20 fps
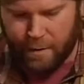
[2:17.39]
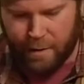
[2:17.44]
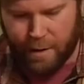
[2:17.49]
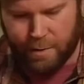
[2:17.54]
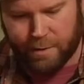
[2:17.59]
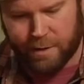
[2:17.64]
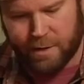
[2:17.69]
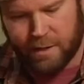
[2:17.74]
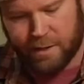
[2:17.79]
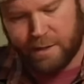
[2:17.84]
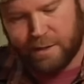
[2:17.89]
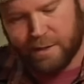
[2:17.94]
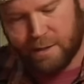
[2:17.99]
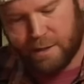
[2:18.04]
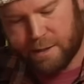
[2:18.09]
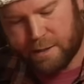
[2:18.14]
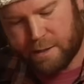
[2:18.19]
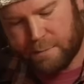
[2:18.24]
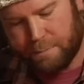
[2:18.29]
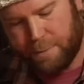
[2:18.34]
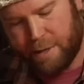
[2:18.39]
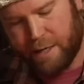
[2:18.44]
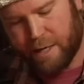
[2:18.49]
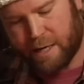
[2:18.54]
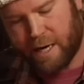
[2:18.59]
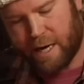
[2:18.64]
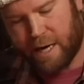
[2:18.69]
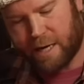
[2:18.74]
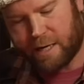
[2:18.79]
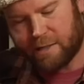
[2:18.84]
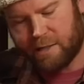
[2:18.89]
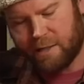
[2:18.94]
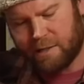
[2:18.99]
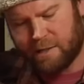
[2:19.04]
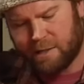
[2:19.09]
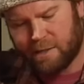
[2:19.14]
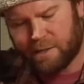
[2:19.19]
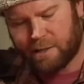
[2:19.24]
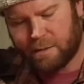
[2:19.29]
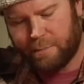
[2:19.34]
And then we're gonna get some peacock. And
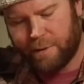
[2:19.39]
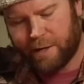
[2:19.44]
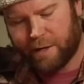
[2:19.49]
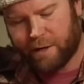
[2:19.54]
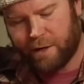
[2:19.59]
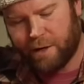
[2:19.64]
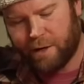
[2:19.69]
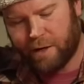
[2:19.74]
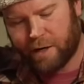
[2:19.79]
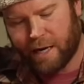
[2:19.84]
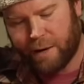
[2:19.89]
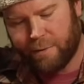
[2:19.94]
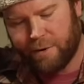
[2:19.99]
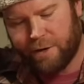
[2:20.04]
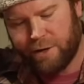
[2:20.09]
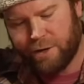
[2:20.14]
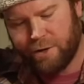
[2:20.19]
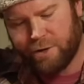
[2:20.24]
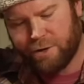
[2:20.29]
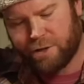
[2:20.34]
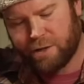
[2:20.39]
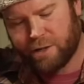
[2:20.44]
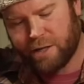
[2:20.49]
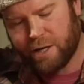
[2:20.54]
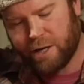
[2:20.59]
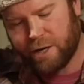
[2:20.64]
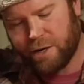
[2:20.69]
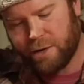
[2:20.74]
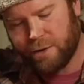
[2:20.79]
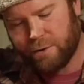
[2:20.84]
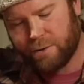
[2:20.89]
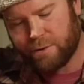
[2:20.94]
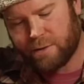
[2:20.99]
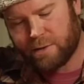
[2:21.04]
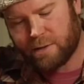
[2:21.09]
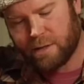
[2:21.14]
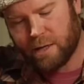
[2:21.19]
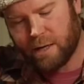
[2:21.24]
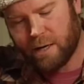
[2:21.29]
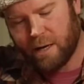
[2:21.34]
since this is a bigger hook, I would usually
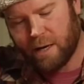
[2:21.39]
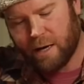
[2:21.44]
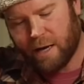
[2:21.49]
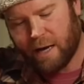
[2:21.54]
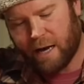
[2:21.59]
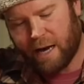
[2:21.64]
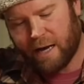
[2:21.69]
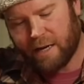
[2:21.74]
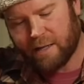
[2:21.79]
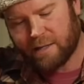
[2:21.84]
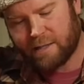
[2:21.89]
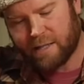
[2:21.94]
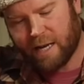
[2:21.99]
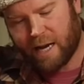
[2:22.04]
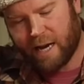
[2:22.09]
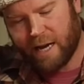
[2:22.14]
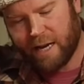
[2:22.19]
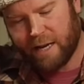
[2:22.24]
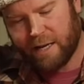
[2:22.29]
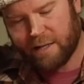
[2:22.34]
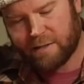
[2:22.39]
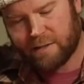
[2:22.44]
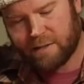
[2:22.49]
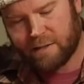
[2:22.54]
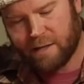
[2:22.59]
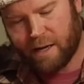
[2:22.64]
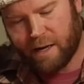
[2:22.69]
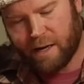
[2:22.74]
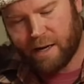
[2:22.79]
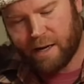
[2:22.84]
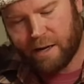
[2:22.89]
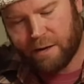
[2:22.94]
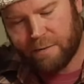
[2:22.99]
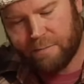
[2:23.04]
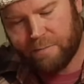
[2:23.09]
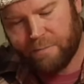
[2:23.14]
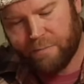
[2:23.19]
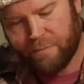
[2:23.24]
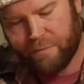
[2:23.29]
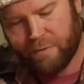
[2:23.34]
use on a size uh,
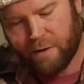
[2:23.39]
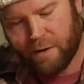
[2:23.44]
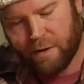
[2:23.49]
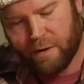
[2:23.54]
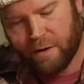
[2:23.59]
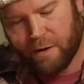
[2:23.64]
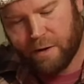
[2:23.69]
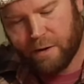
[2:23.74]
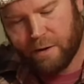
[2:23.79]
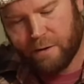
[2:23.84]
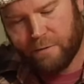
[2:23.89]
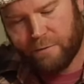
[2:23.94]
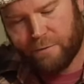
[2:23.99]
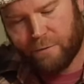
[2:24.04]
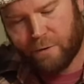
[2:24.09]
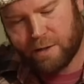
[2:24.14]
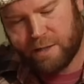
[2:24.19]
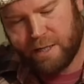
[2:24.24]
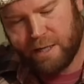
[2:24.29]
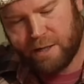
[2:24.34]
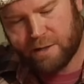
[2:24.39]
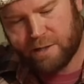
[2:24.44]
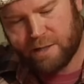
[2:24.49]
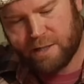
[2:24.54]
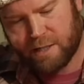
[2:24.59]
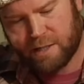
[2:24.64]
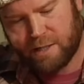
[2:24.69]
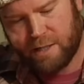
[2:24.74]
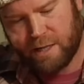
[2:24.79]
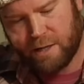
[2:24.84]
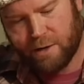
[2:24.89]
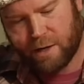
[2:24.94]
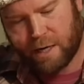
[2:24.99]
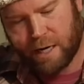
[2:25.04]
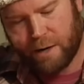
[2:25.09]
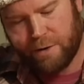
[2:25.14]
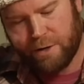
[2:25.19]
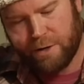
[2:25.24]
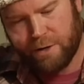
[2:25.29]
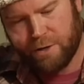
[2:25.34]
14 or 16 hook,
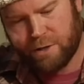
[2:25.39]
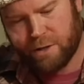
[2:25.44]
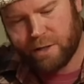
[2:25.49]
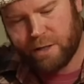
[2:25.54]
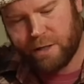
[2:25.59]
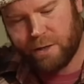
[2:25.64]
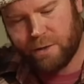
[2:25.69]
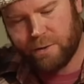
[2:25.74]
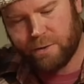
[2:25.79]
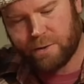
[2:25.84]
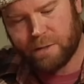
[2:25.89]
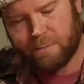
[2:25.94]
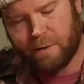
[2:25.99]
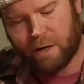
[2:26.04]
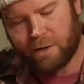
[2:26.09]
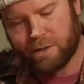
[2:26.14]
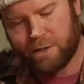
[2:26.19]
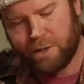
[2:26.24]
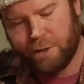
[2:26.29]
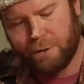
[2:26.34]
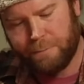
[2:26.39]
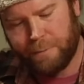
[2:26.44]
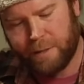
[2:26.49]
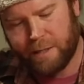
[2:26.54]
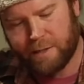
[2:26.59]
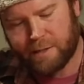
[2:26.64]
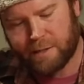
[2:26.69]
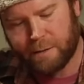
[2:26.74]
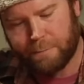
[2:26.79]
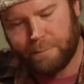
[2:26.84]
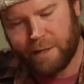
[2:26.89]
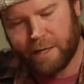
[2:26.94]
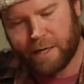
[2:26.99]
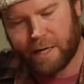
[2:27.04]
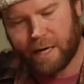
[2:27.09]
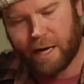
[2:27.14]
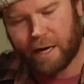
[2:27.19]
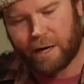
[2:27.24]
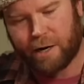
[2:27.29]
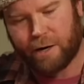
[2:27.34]
I would usually use about two pieces of
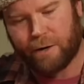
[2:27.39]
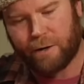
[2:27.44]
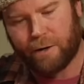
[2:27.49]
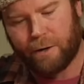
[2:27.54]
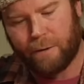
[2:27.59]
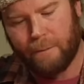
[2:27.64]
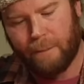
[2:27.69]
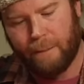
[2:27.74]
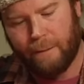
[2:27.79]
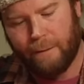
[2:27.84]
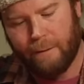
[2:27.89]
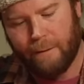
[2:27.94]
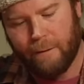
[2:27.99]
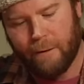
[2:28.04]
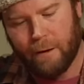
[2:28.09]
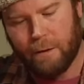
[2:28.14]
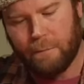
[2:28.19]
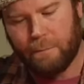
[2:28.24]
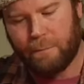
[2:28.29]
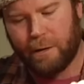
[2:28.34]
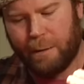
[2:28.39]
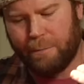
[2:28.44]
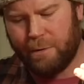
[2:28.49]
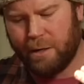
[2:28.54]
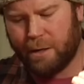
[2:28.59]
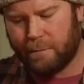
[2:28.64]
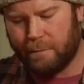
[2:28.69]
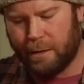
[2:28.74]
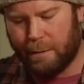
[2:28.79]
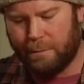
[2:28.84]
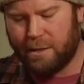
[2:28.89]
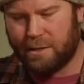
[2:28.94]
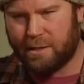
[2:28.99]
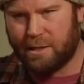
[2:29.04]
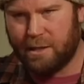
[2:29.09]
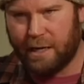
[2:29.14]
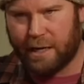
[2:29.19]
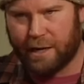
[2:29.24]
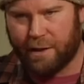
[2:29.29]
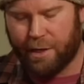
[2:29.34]
peacock herl but I'm gonna, I'm gonna
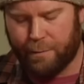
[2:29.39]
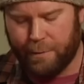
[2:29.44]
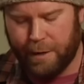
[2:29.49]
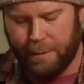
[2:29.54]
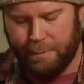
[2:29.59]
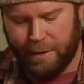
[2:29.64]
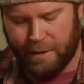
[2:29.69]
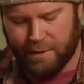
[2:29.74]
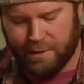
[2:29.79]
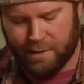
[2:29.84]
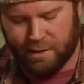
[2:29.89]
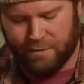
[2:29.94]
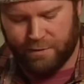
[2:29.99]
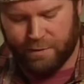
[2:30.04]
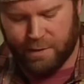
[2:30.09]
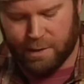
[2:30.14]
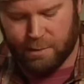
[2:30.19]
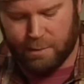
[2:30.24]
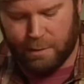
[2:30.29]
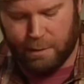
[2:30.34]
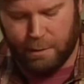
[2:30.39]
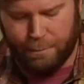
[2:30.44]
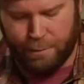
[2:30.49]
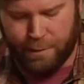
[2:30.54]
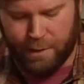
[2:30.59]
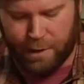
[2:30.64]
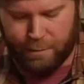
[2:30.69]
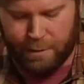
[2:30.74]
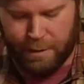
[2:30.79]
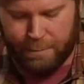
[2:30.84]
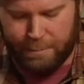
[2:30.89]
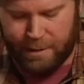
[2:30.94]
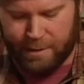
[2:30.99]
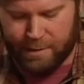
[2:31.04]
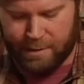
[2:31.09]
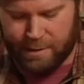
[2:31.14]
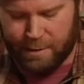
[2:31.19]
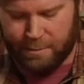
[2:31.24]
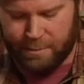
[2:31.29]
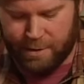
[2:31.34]
select three pieces for this one. I'm gonna put three
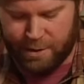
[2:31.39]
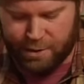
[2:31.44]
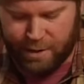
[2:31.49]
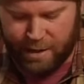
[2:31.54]
pieces. I'm gonna